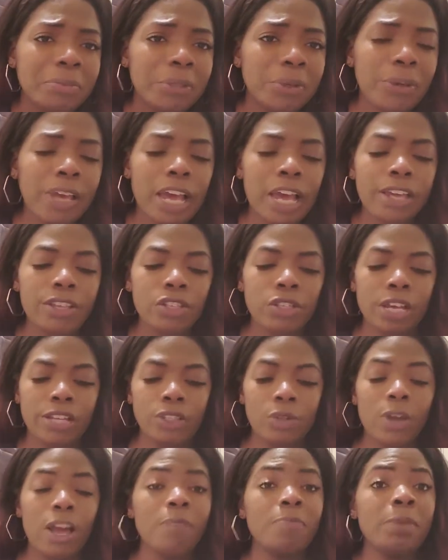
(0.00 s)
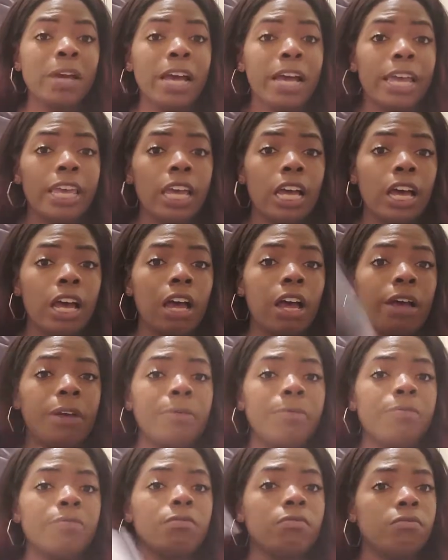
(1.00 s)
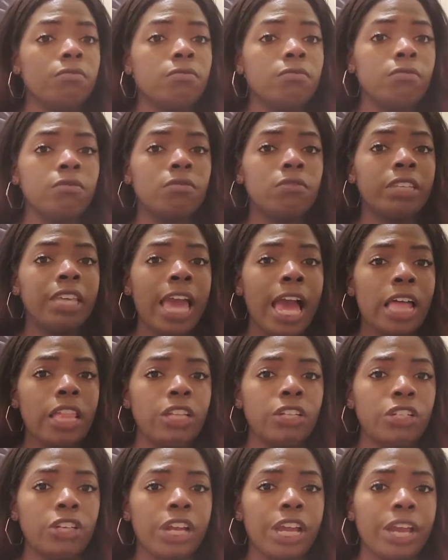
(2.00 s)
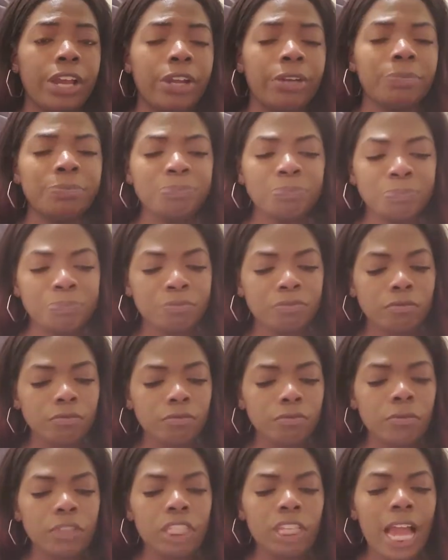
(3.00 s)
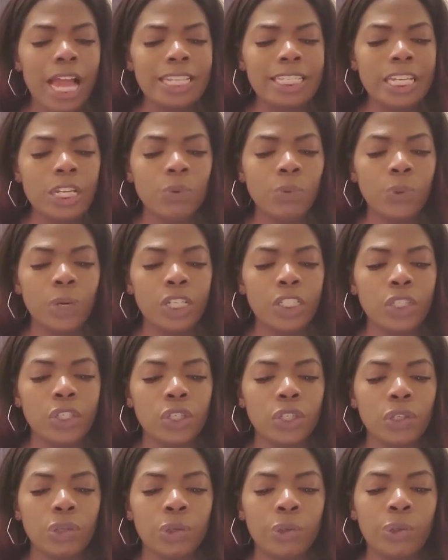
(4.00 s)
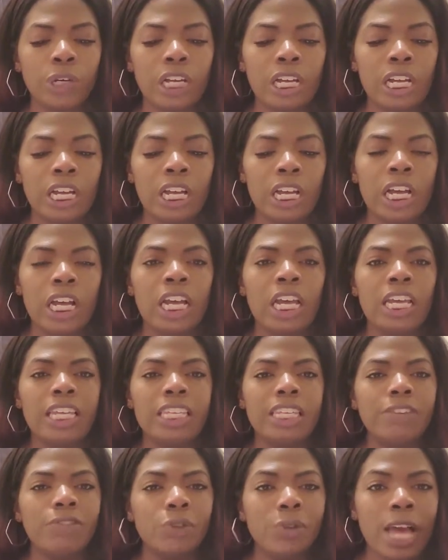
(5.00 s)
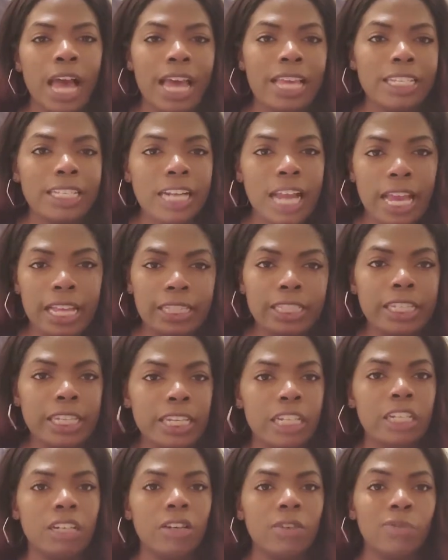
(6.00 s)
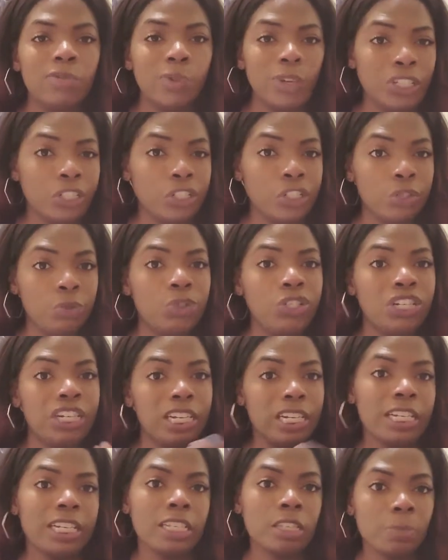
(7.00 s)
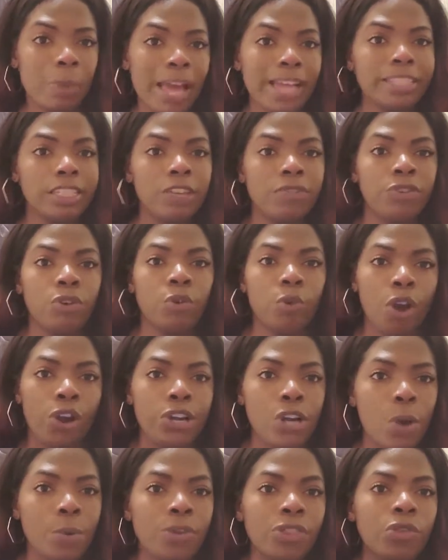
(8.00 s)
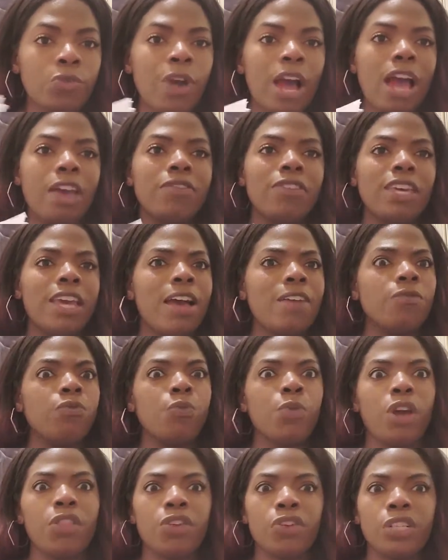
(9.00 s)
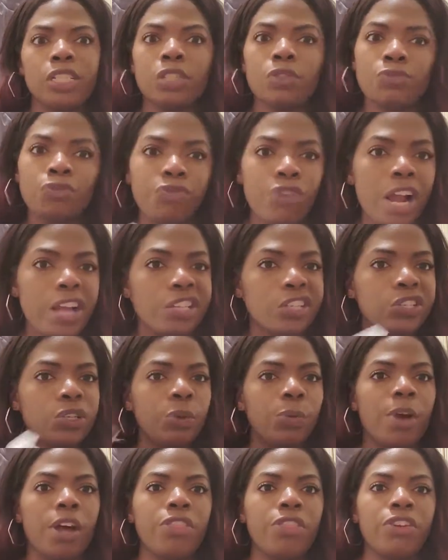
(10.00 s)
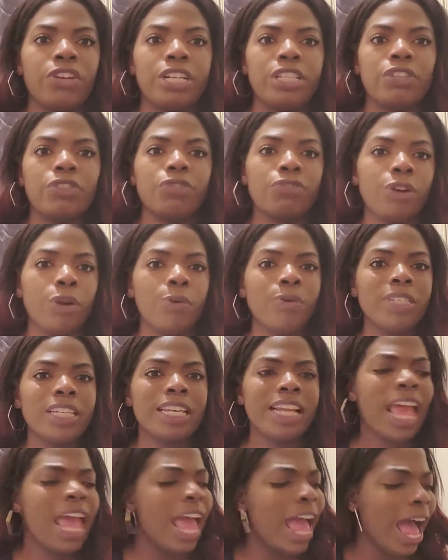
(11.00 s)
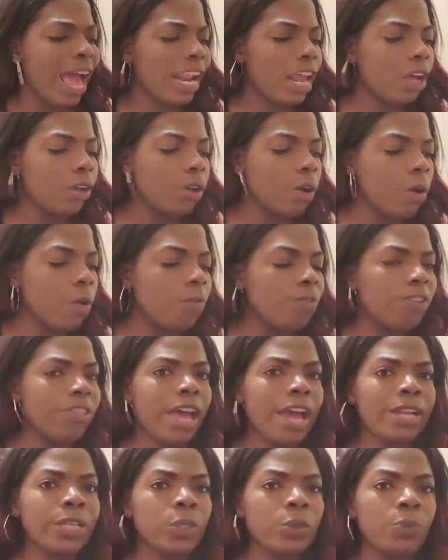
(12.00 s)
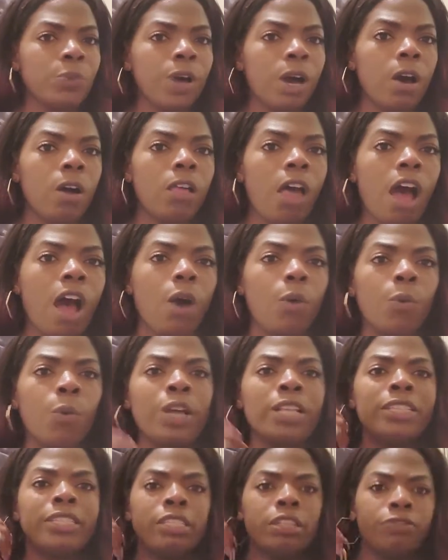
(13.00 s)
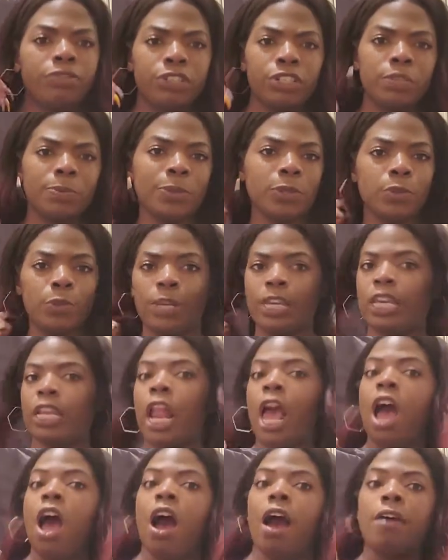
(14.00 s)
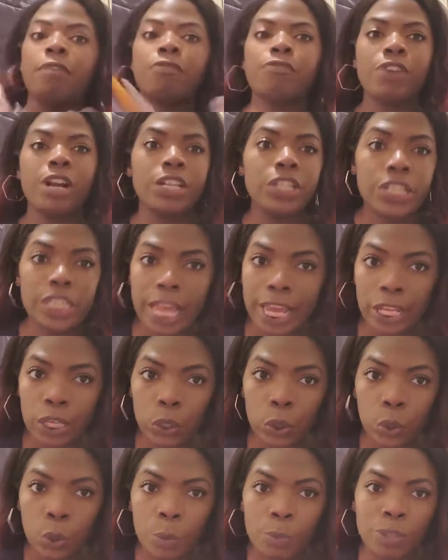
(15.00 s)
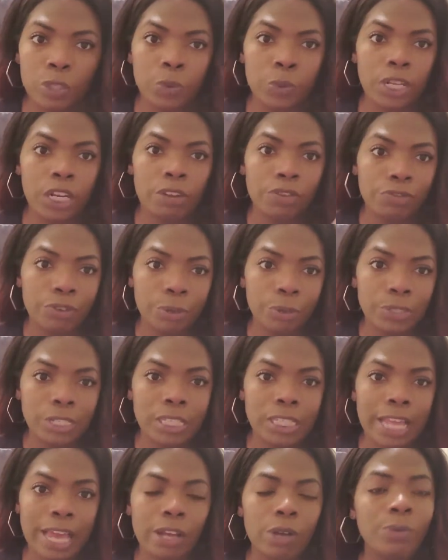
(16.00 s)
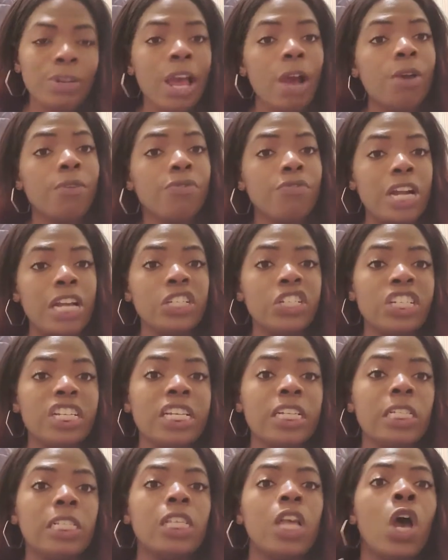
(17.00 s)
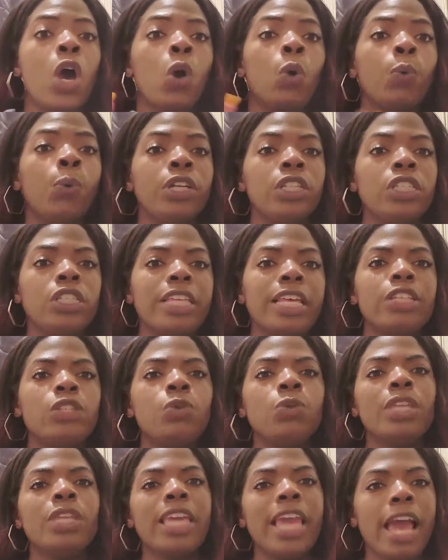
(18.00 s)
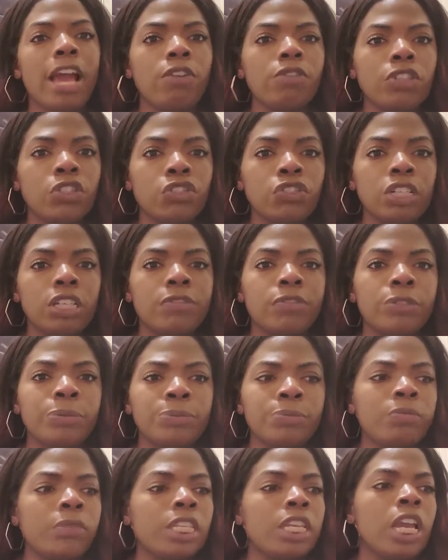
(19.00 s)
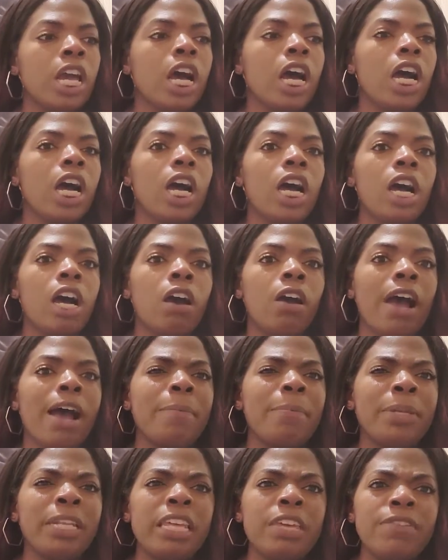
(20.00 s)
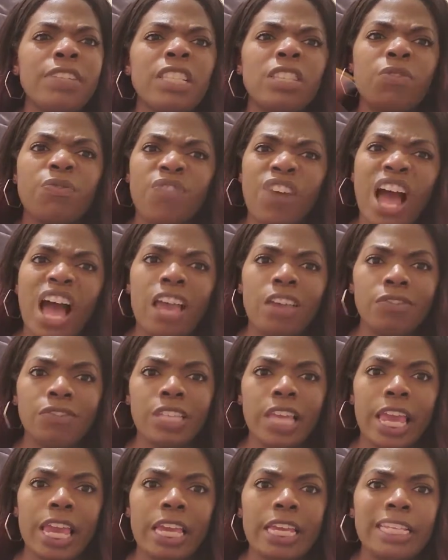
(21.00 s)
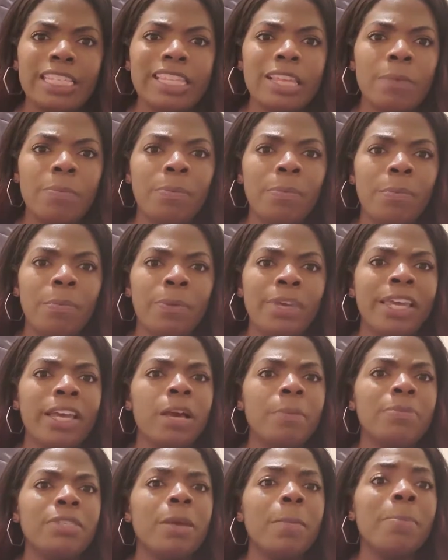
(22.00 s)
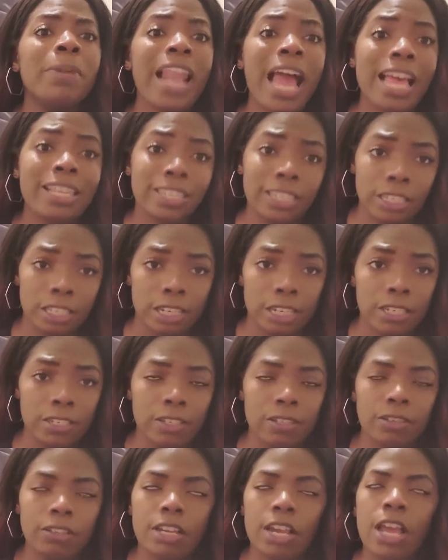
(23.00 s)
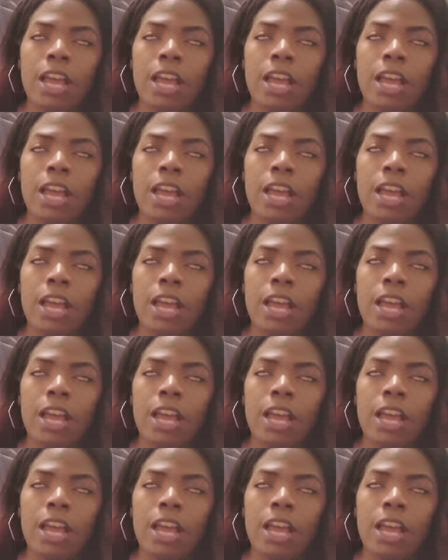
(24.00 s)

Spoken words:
Okay. So I do have my calendar here. I did want to give you guys an idea of what you should expect if you are going through IVF, whether it's fresh or whether it's frozen. And I'll go over that as well, what differs between a fresh cycle, between a frozen cycle. Now, a fresh is once they do the egg retrieval, I believe it's 5 days, it becomes a blastocyst.